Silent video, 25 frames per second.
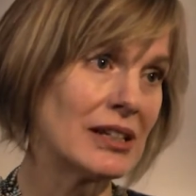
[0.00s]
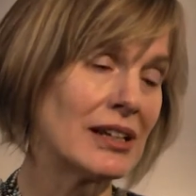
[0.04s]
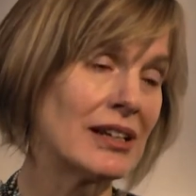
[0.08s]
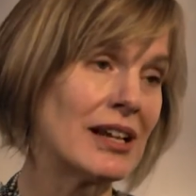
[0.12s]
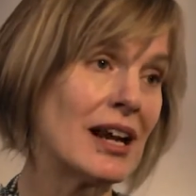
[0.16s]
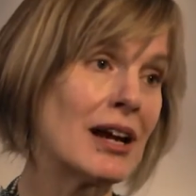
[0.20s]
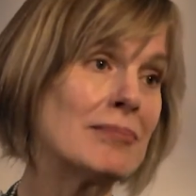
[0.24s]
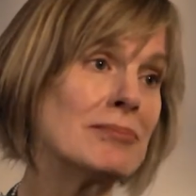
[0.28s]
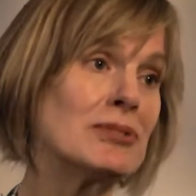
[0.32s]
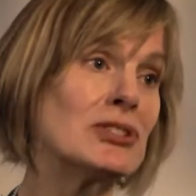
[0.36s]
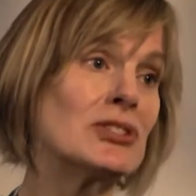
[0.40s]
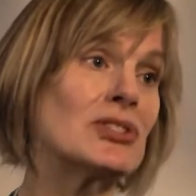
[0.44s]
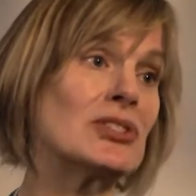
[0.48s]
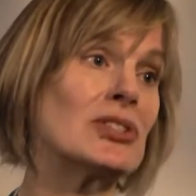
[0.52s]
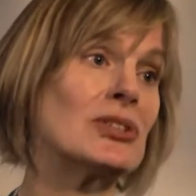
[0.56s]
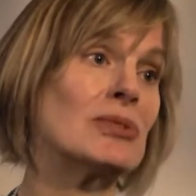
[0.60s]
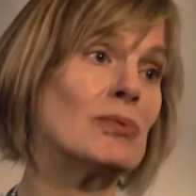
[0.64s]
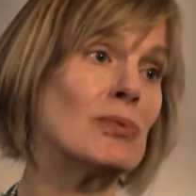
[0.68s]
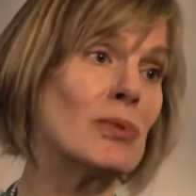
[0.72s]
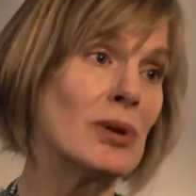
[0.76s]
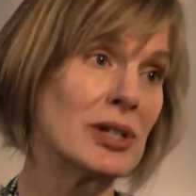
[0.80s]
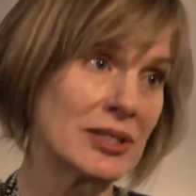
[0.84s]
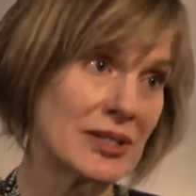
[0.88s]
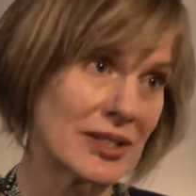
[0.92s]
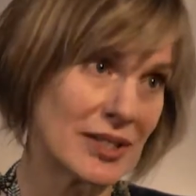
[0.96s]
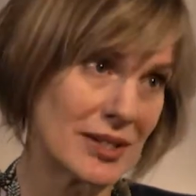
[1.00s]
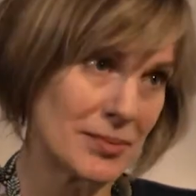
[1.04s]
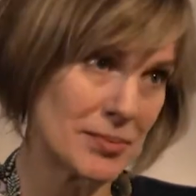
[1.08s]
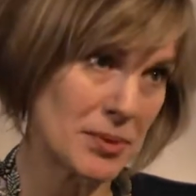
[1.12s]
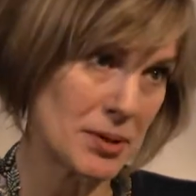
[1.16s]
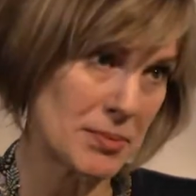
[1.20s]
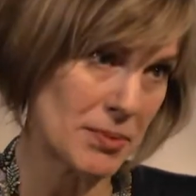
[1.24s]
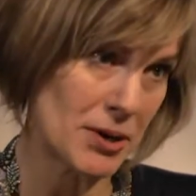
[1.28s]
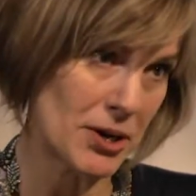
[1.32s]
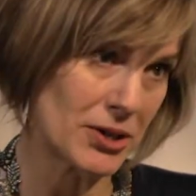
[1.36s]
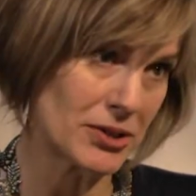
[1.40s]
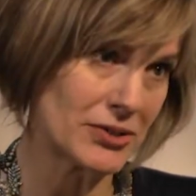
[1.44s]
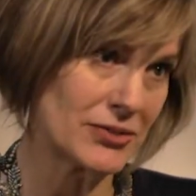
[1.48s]
and how much she wants to be
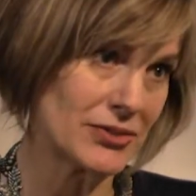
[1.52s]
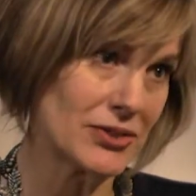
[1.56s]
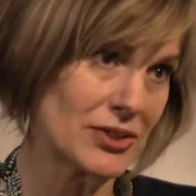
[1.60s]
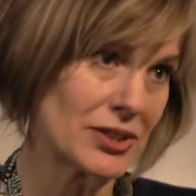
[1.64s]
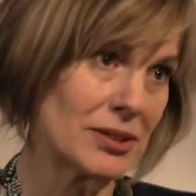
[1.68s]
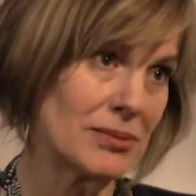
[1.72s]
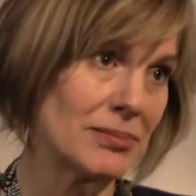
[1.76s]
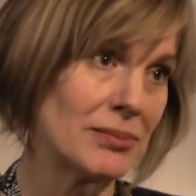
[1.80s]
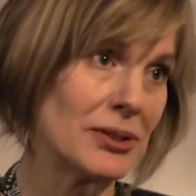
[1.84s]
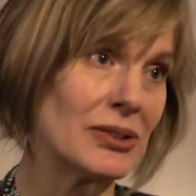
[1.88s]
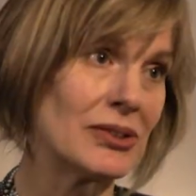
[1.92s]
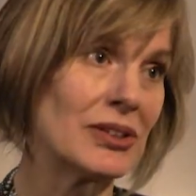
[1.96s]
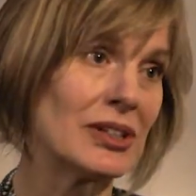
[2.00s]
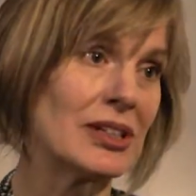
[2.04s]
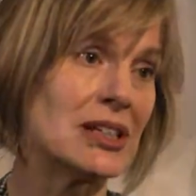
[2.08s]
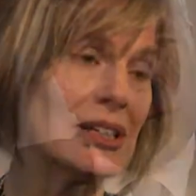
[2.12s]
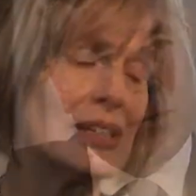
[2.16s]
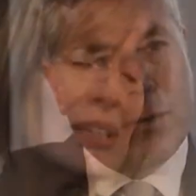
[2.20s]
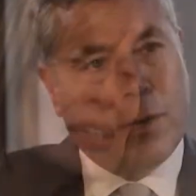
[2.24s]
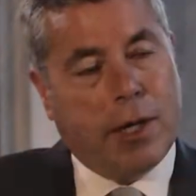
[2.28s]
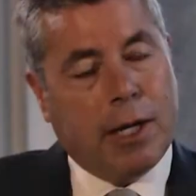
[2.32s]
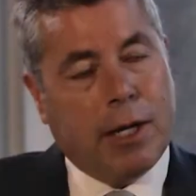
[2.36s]
part of the community.